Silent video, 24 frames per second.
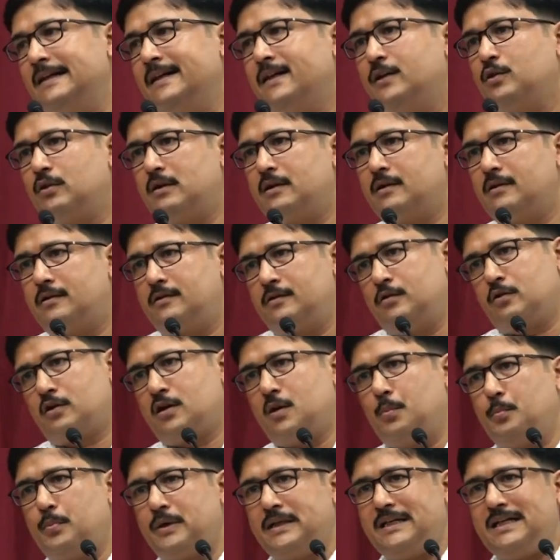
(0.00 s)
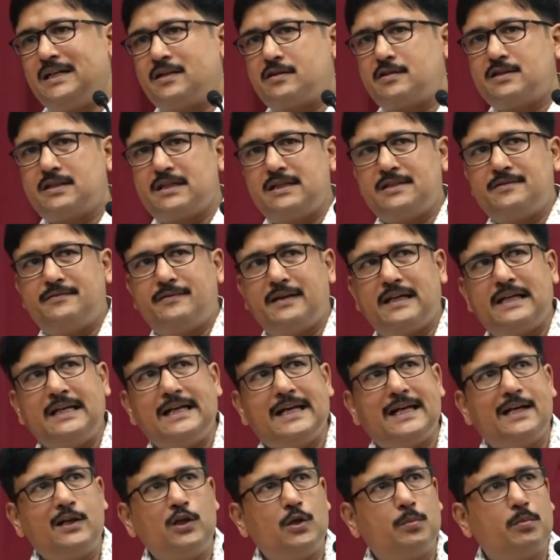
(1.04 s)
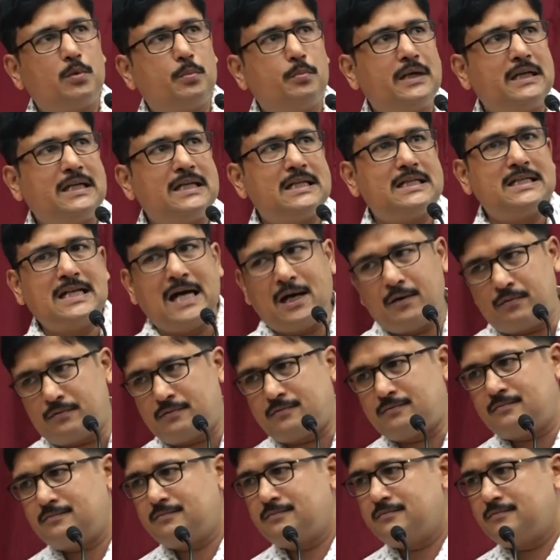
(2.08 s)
your, your company attrition is very high and you have to bring it down.